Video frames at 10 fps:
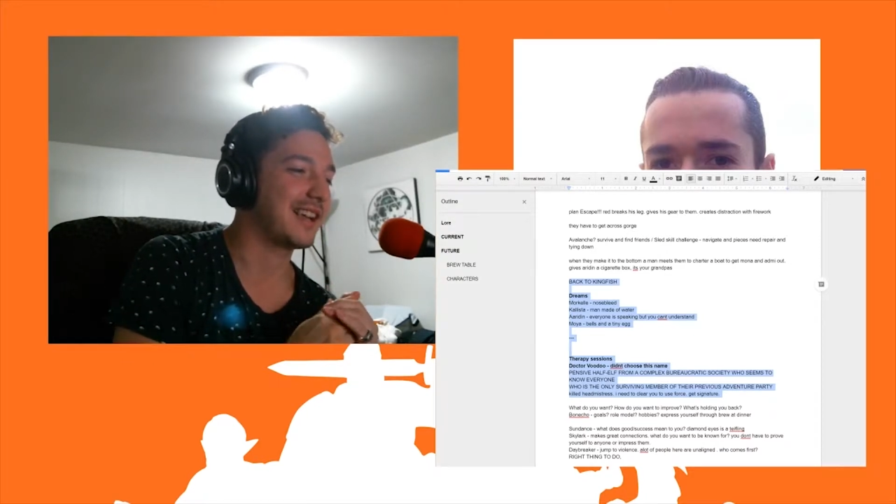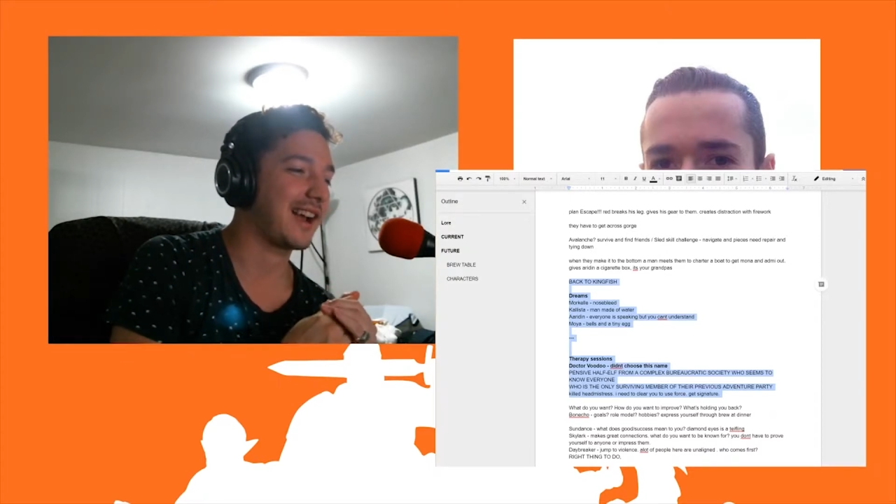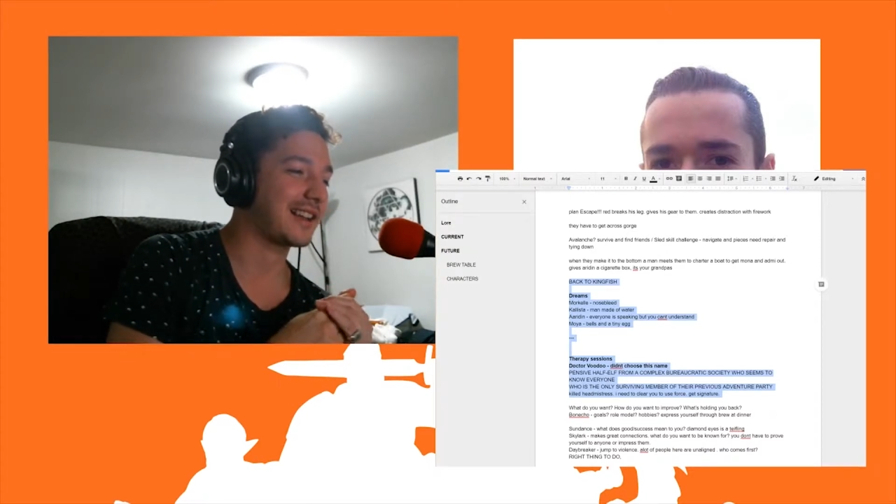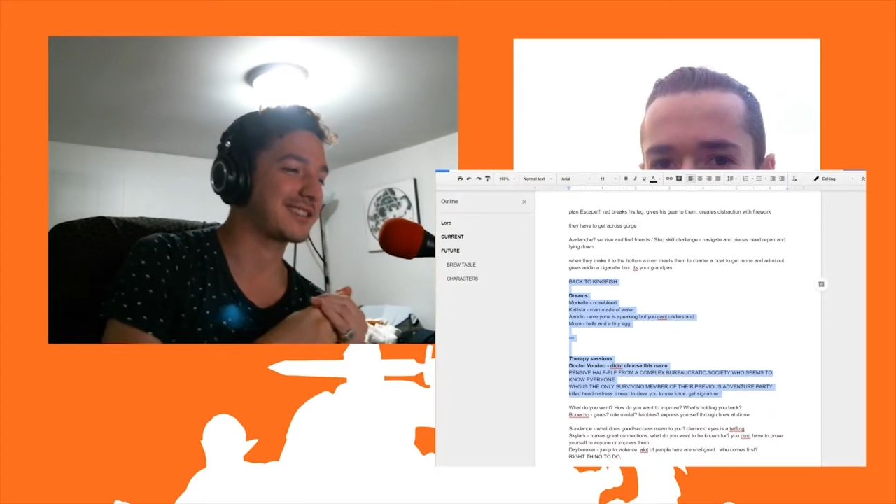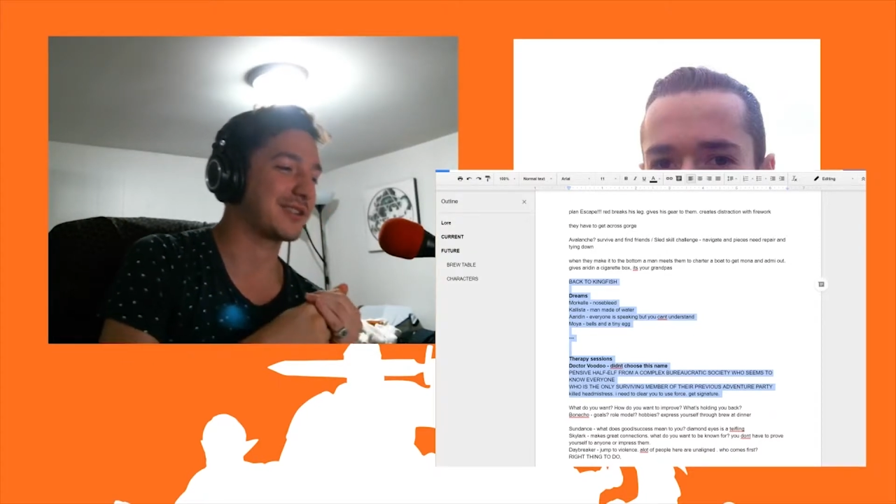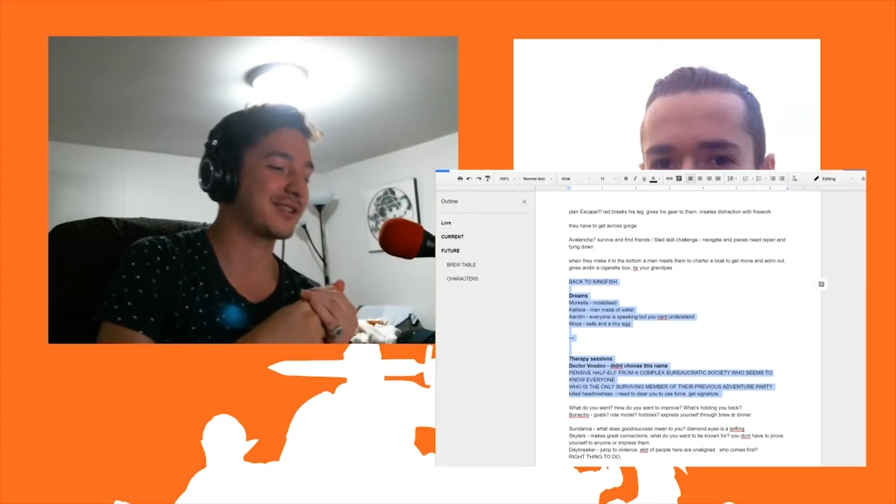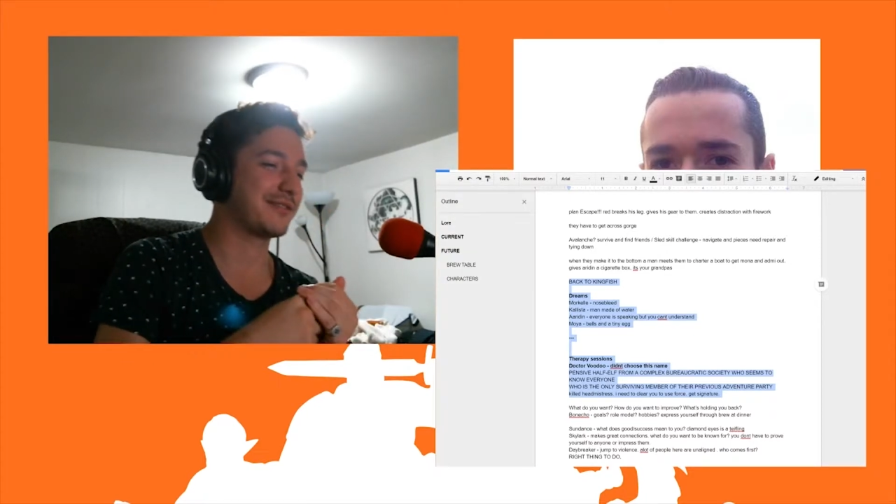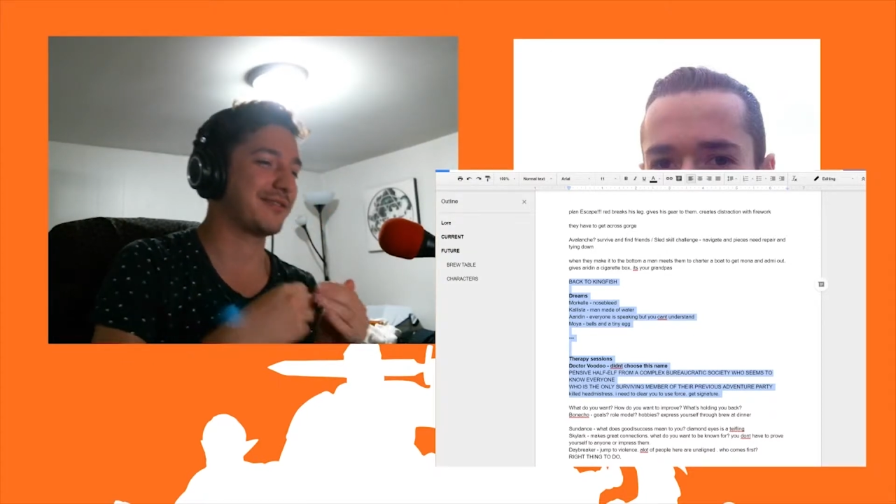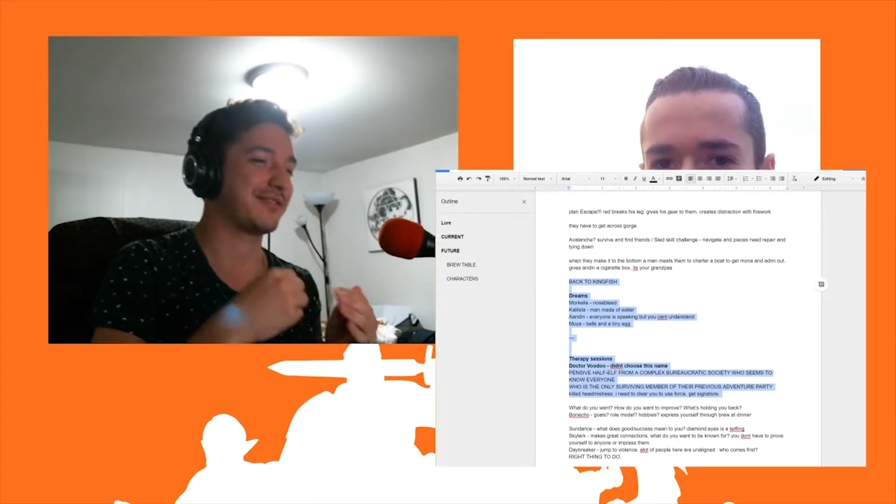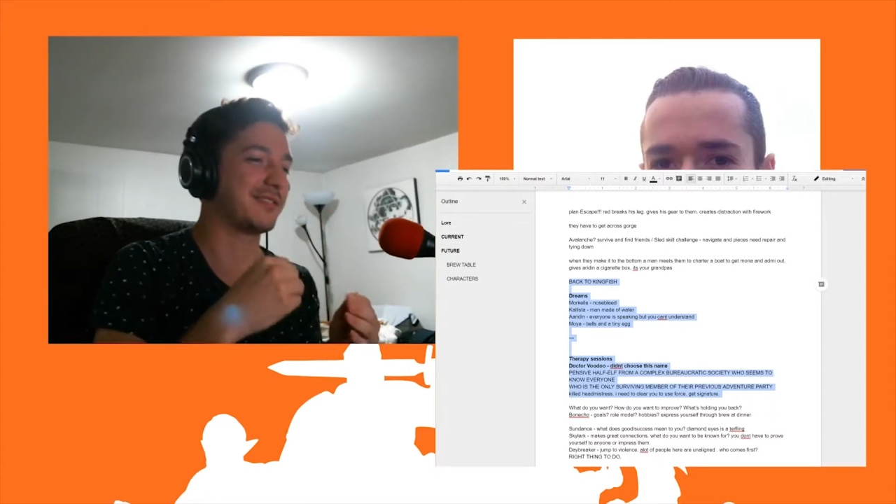sort
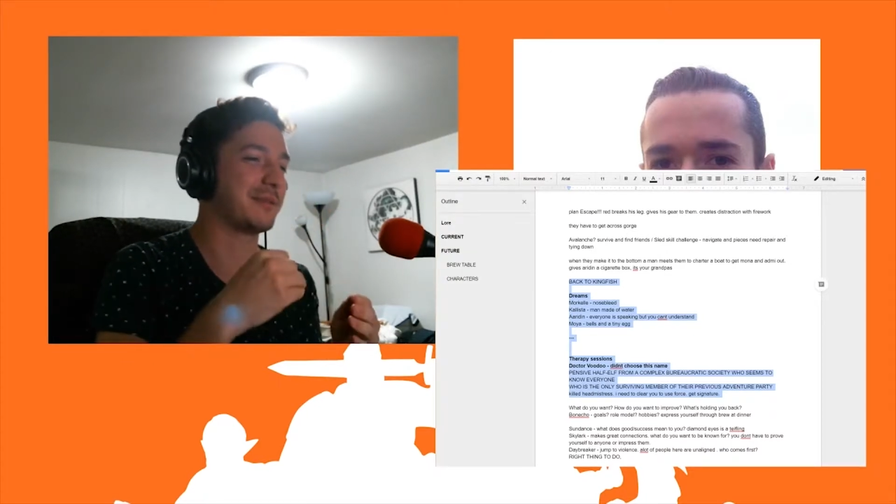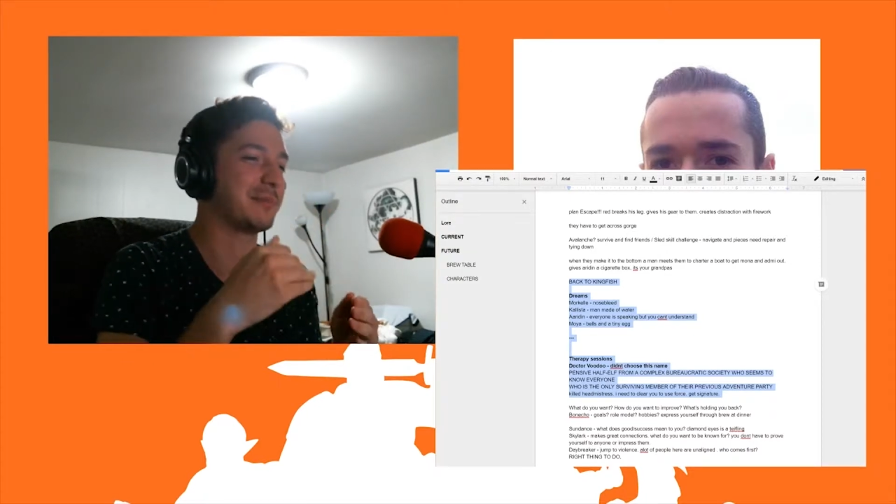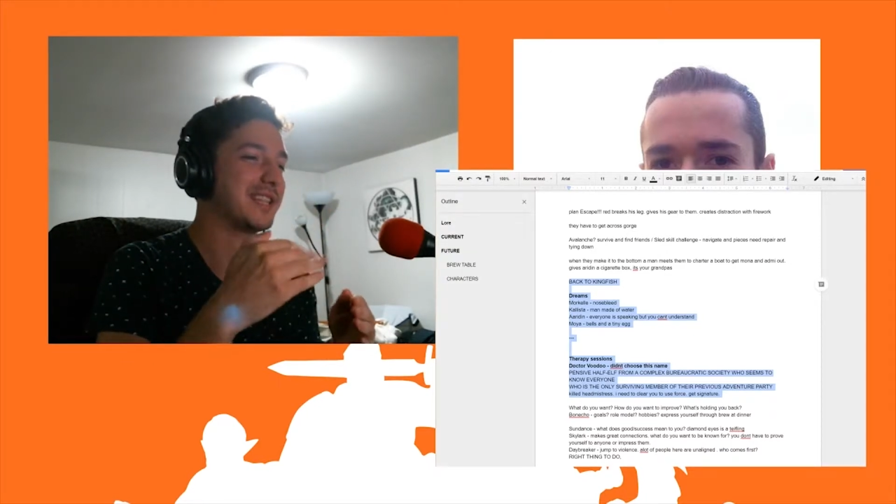of begin